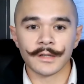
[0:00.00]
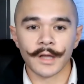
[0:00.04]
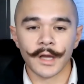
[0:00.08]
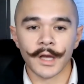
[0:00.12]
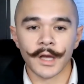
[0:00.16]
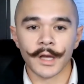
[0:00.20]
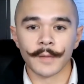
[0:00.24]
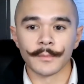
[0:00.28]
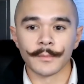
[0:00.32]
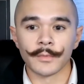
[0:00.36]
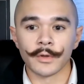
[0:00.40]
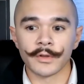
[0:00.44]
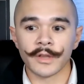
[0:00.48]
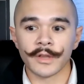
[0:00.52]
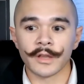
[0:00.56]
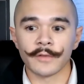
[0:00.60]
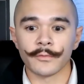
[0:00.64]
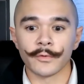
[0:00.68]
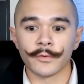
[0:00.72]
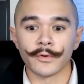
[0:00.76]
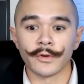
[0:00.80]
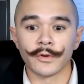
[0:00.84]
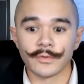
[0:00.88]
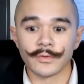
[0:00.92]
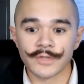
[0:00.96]
um, looking
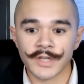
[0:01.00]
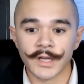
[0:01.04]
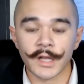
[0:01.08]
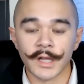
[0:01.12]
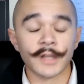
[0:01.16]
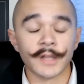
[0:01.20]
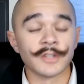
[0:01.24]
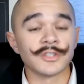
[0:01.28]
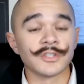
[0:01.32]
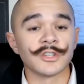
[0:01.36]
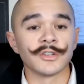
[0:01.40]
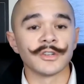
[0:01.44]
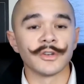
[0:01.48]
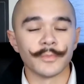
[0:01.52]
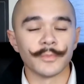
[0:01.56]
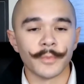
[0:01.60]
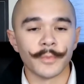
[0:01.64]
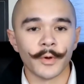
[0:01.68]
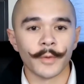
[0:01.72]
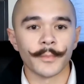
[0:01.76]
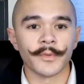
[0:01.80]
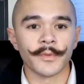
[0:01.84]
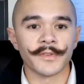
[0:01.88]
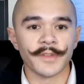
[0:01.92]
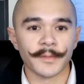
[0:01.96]
for new challenge and new
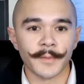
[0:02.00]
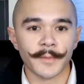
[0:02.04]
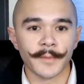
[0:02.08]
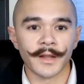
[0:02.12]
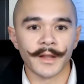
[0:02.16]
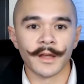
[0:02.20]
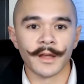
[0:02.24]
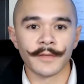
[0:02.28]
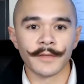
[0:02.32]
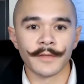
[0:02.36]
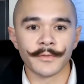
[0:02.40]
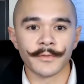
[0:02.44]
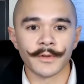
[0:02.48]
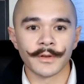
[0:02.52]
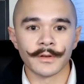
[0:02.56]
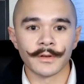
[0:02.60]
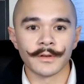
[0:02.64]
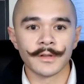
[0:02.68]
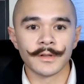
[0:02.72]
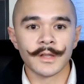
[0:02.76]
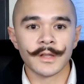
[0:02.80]
purpose in my life and